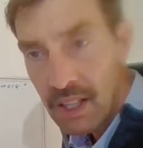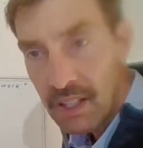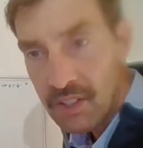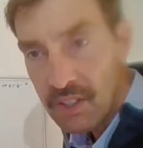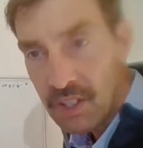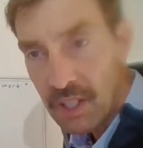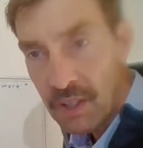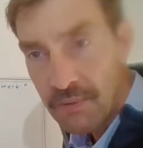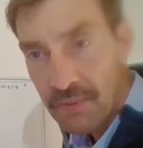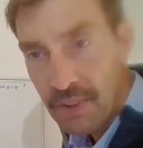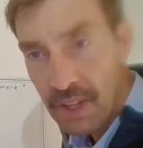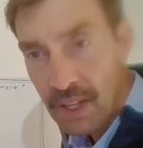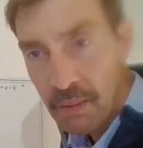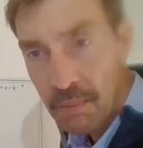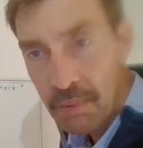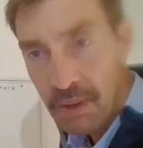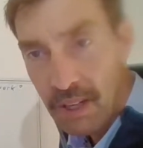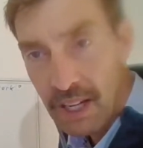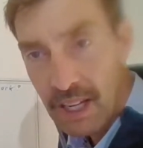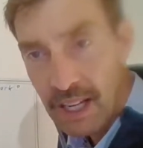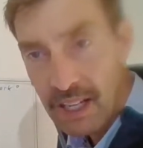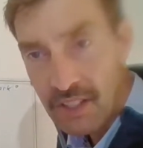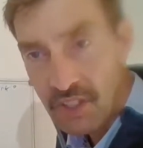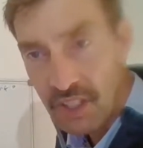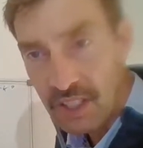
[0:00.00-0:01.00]
See if
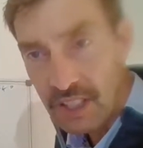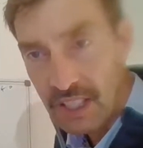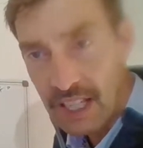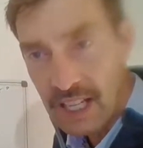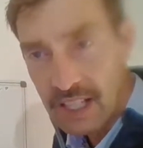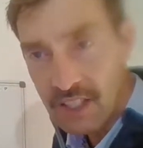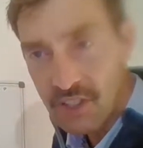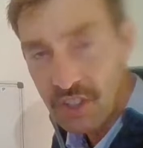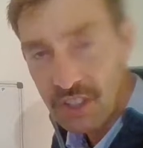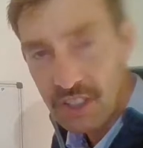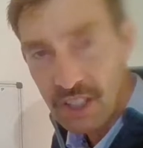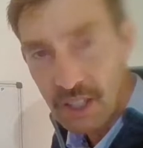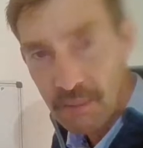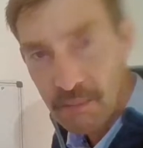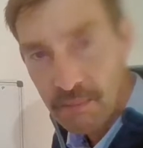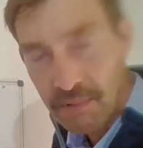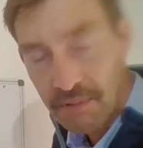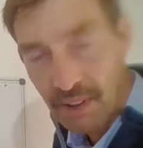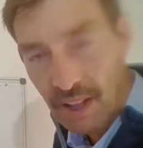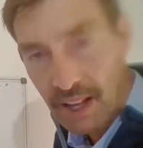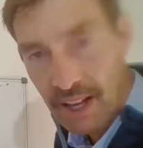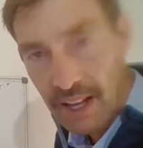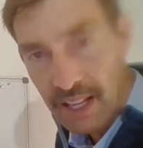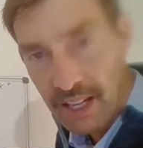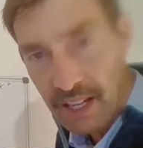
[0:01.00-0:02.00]
anybody has a guess come
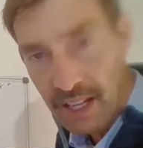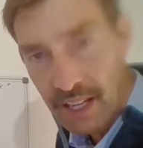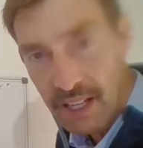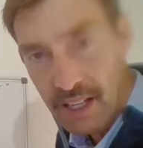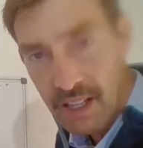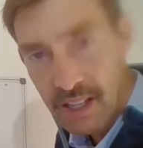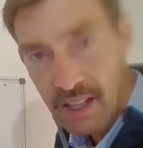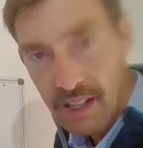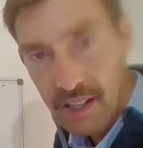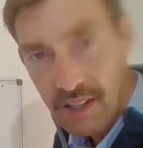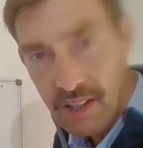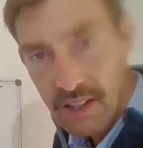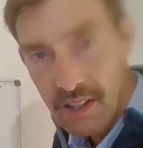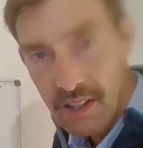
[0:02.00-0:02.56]
flying in.